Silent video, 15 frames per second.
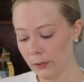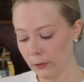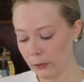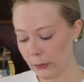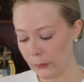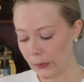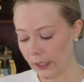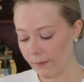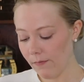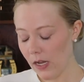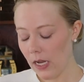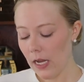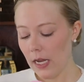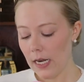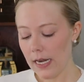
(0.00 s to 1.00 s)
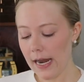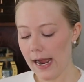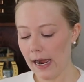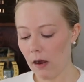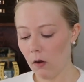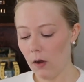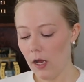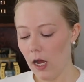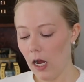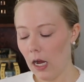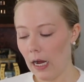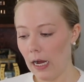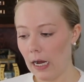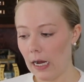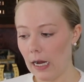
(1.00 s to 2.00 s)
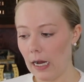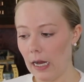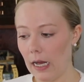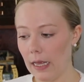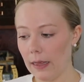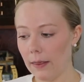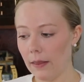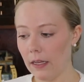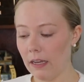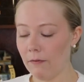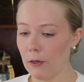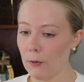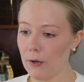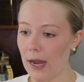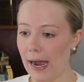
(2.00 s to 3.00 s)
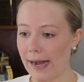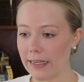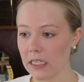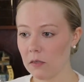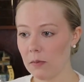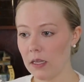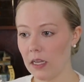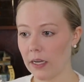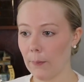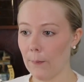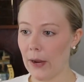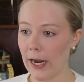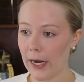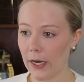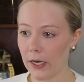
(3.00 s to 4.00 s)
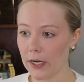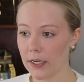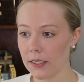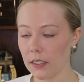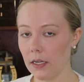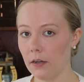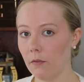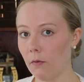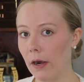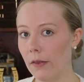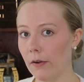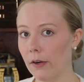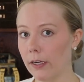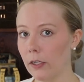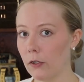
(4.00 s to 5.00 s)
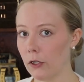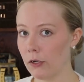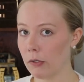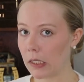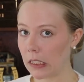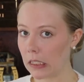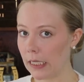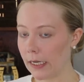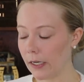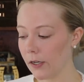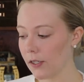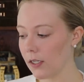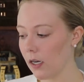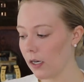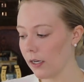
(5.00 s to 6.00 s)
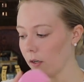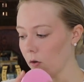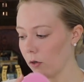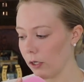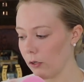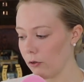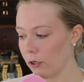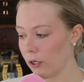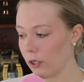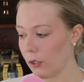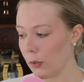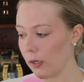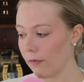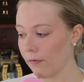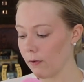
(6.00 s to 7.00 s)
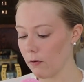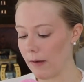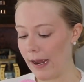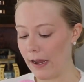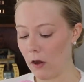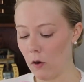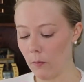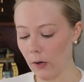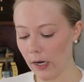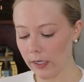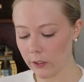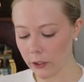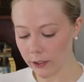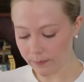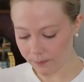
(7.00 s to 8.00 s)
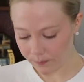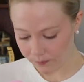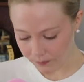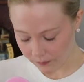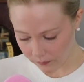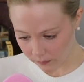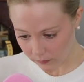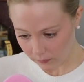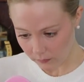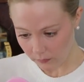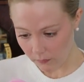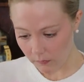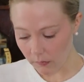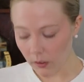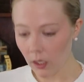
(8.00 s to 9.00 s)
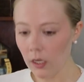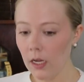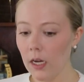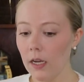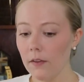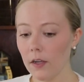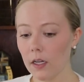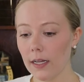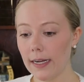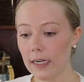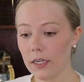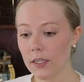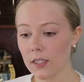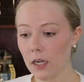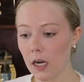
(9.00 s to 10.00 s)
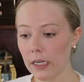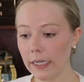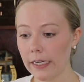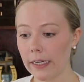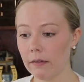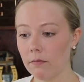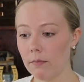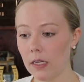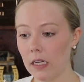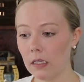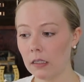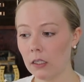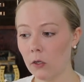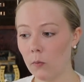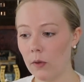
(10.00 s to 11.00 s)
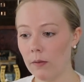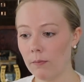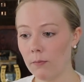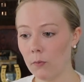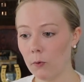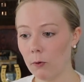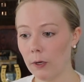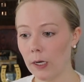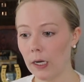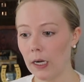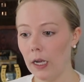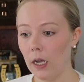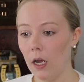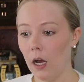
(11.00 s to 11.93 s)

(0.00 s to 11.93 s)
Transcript: Luna. Now, if you were to ask me the comparison of whether or not you should do a Clarisonic or you should do a FOREO brush, the Clarisonic can be a little bit more